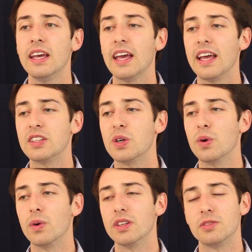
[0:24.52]
and
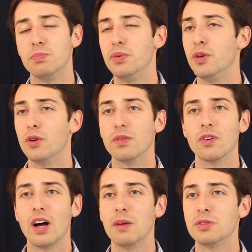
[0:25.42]
so it's
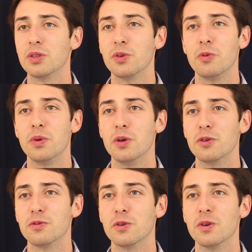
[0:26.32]
beautiful, absolutely
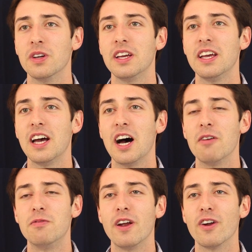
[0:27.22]
beautiful,
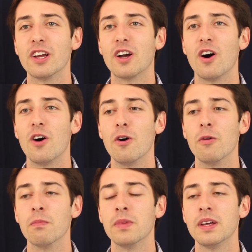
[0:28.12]
very
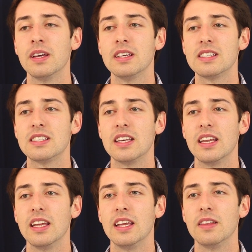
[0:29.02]
calm
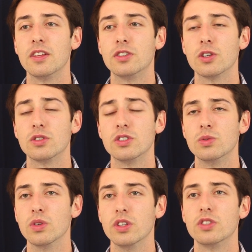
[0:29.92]
city. The church is
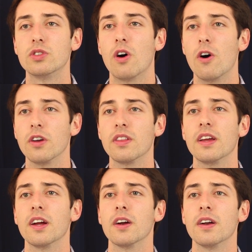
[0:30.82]
really strong
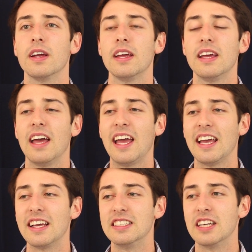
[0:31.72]
there,
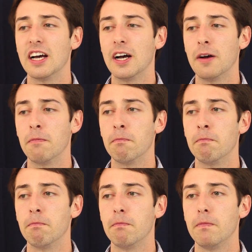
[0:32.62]

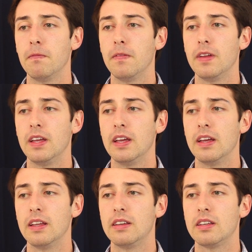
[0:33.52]
and
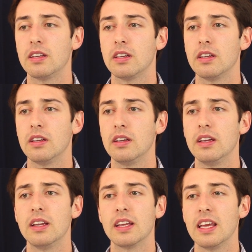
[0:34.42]
it
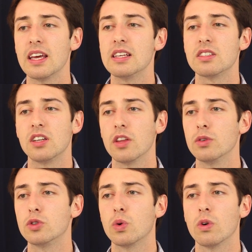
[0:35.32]
again is another
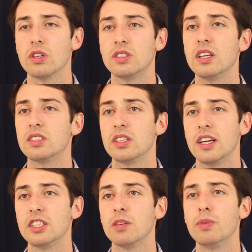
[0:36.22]
tourist
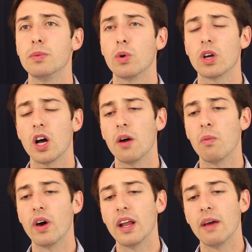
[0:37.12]
destination. People come.
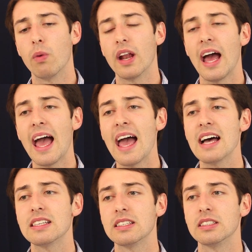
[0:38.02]
What it
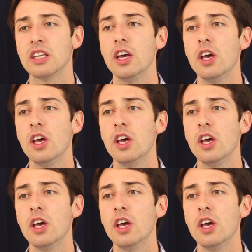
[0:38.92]
has is